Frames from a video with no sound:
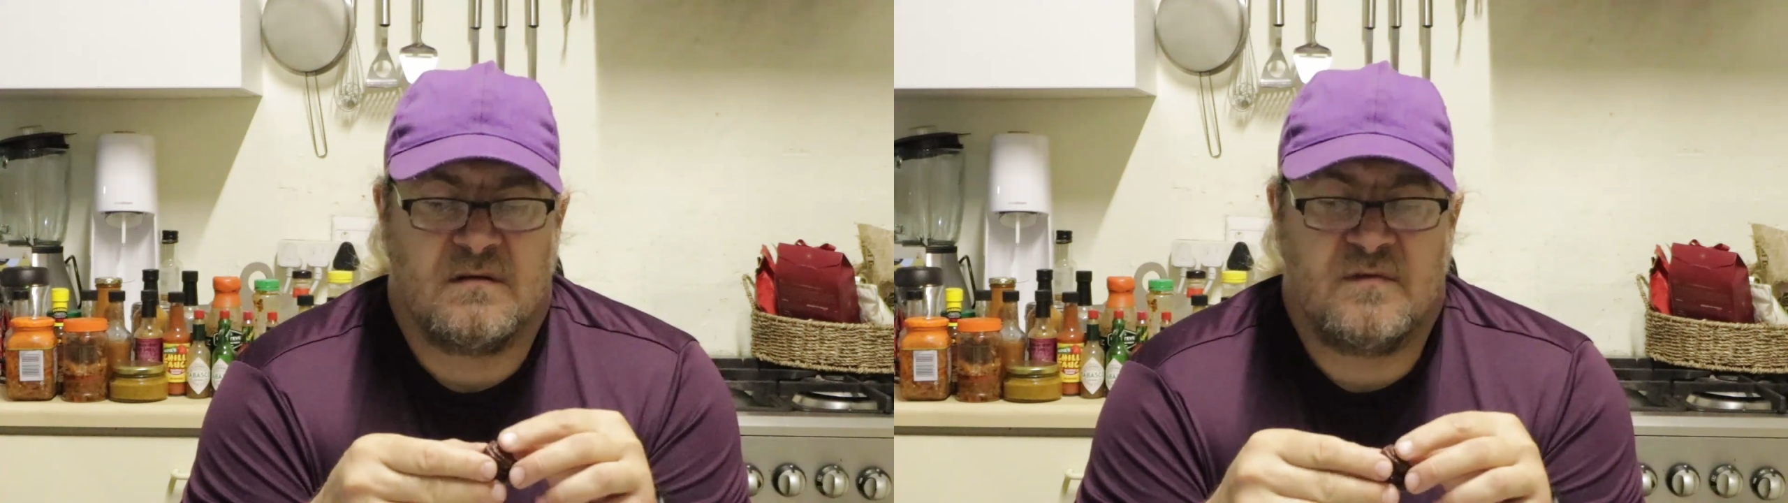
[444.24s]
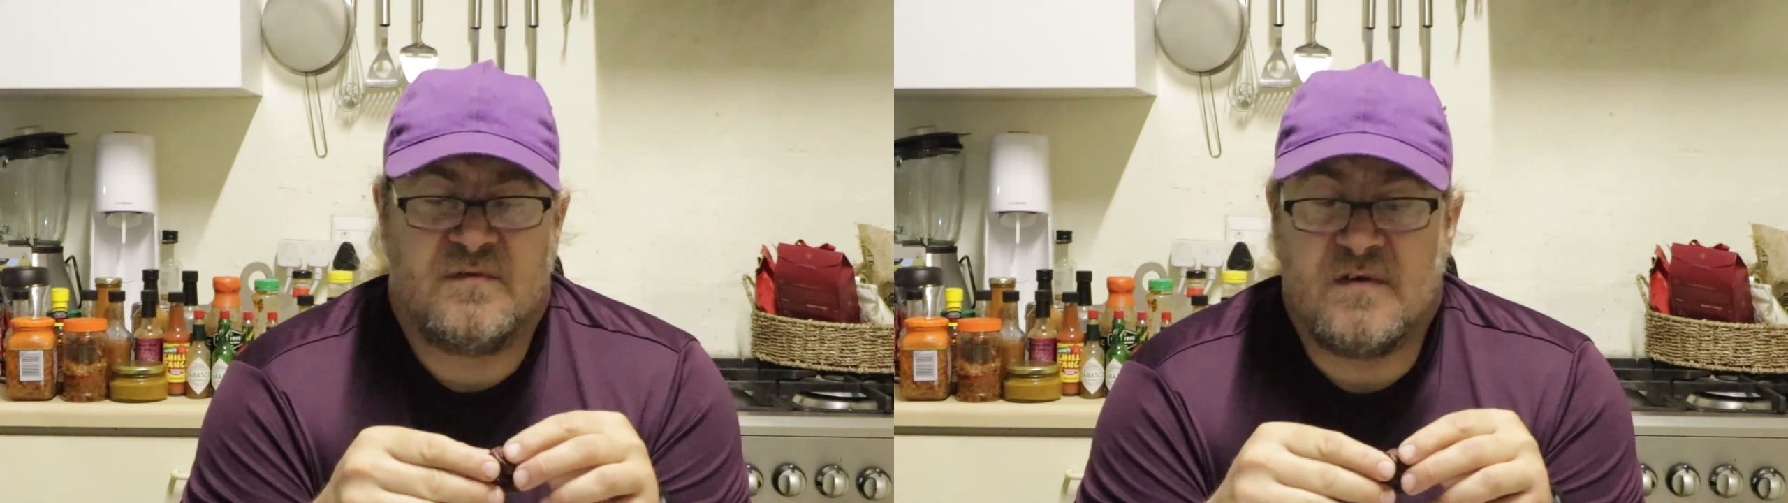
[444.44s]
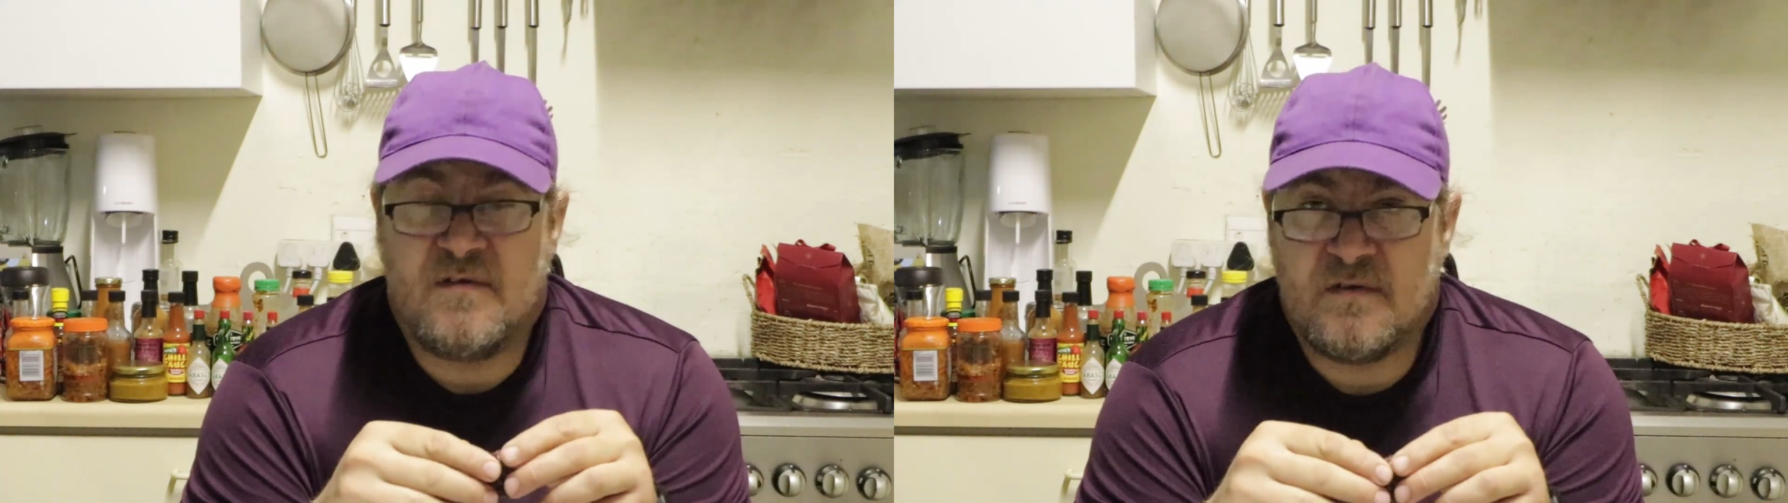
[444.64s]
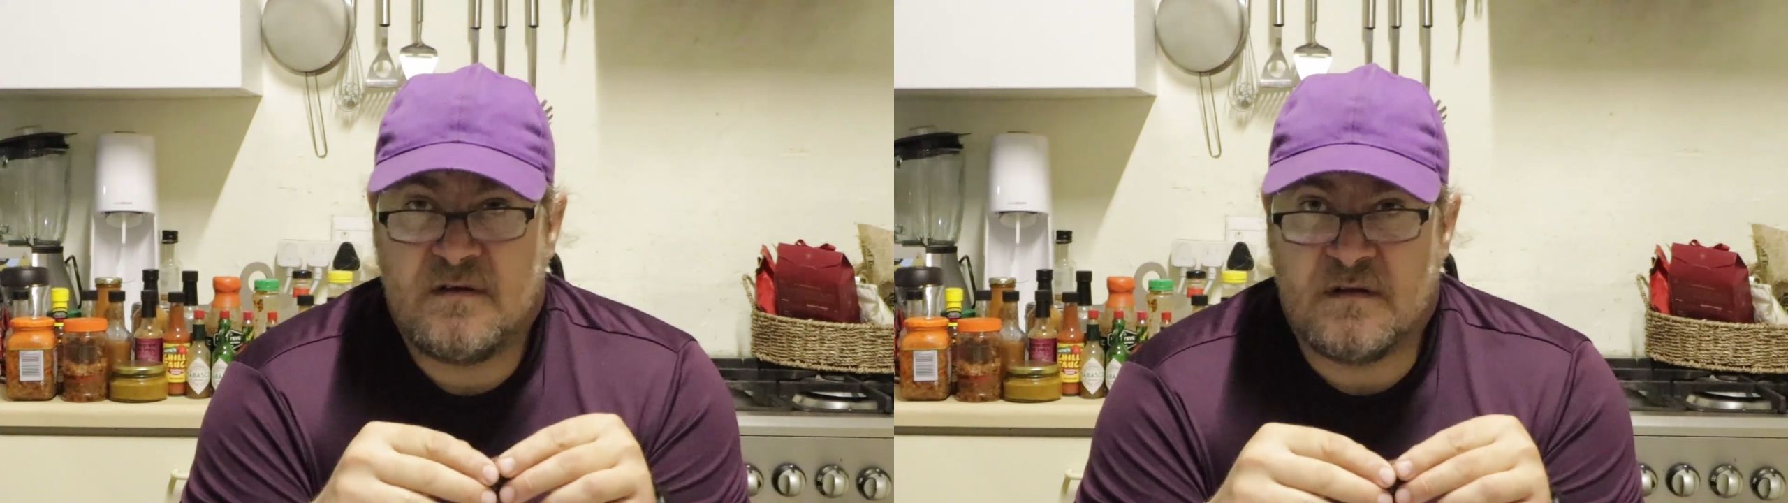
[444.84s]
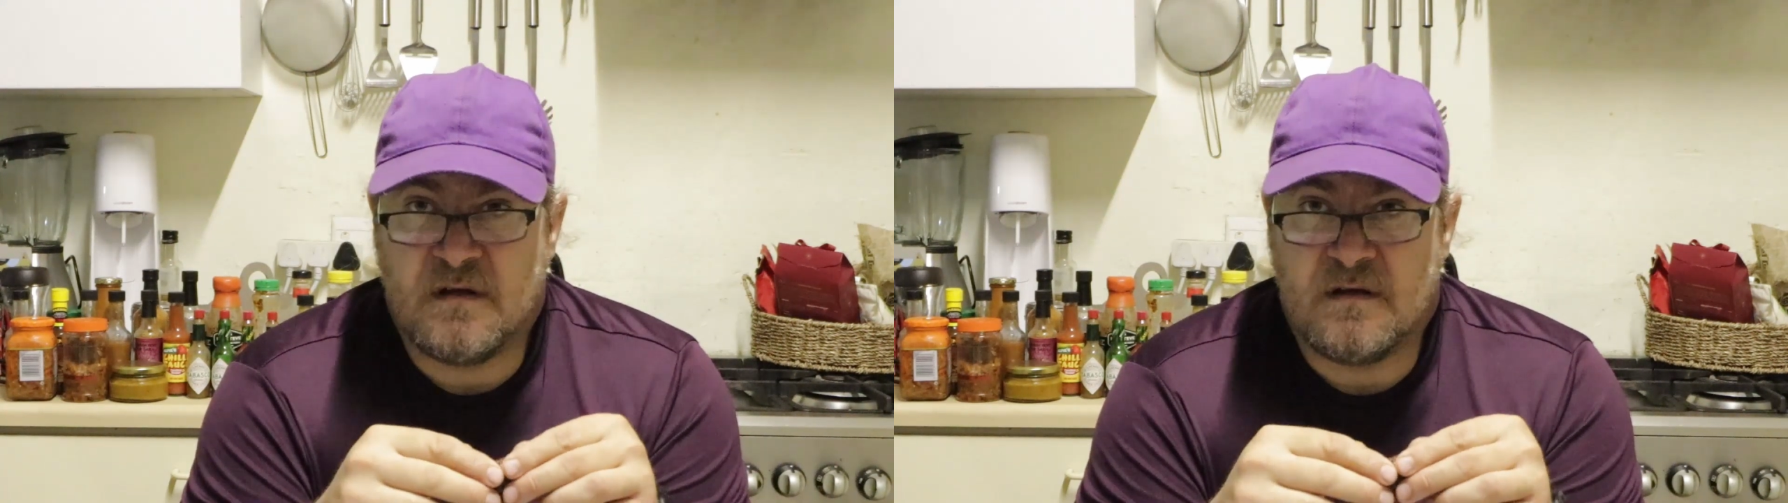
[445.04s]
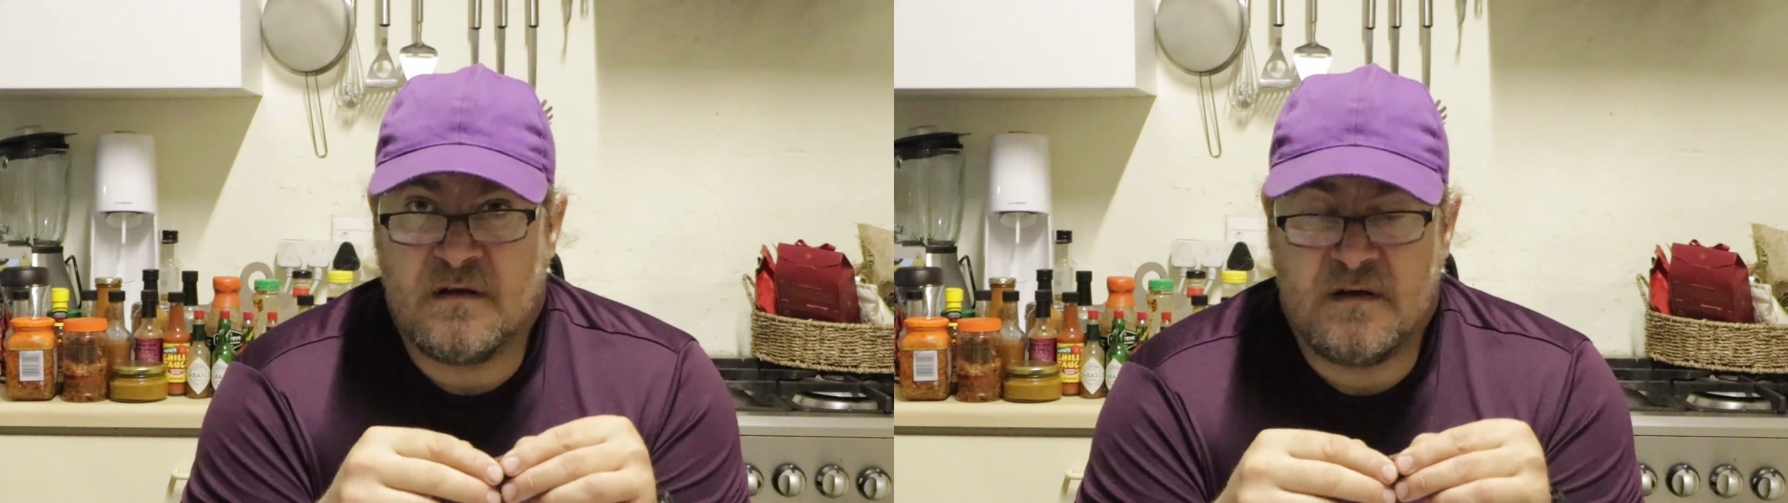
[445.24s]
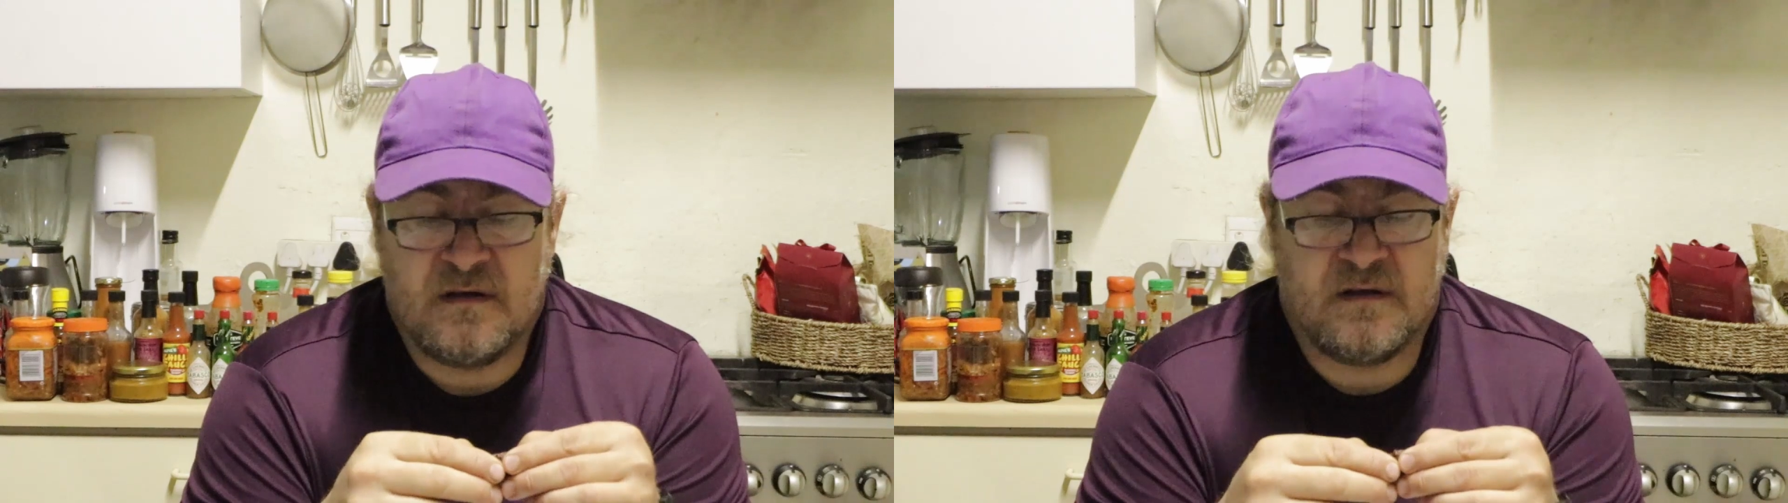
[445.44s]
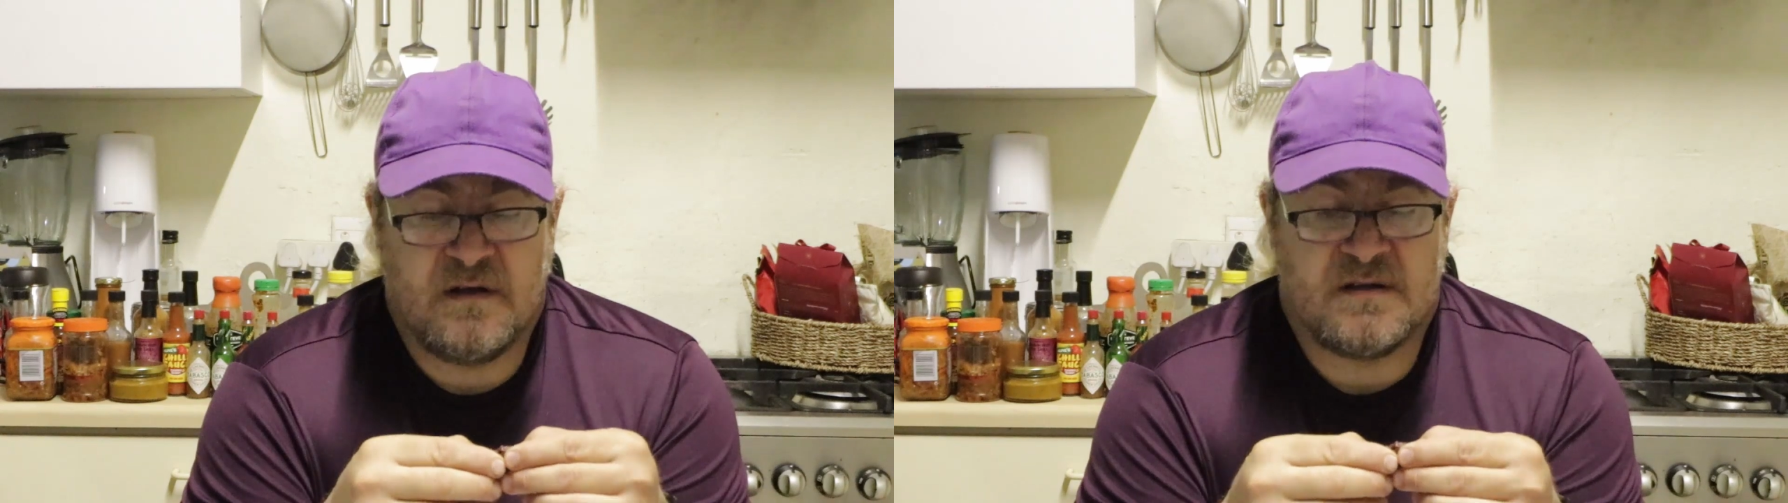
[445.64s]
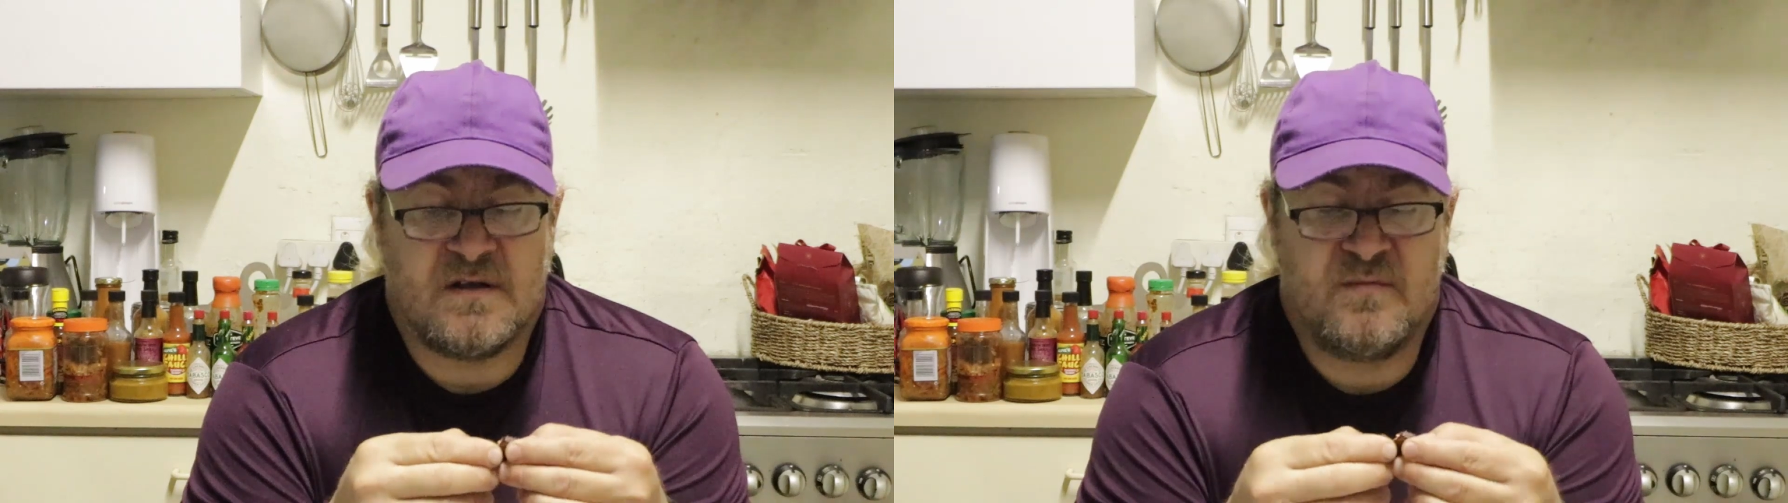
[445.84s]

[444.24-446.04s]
if you've ever cut